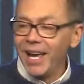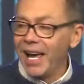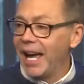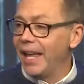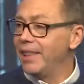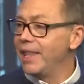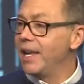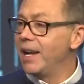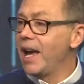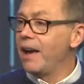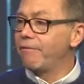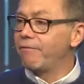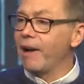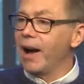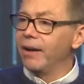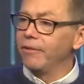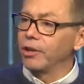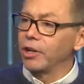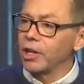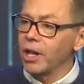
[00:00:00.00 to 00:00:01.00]
And then at
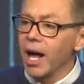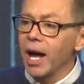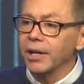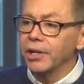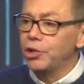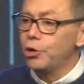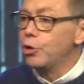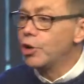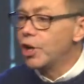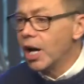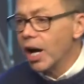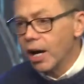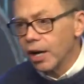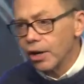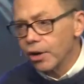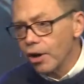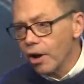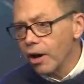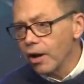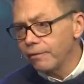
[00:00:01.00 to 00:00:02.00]
five o'clock, you cut
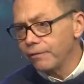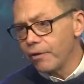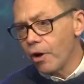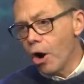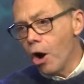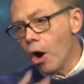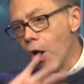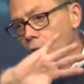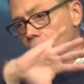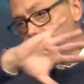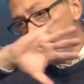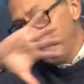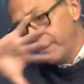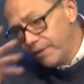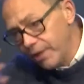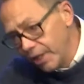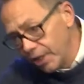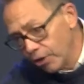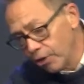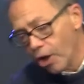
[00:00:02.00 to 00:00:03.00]
it off all
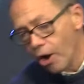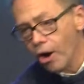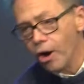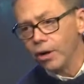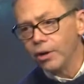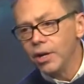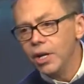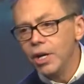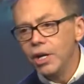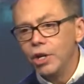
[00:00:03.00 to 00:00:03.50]
evening long.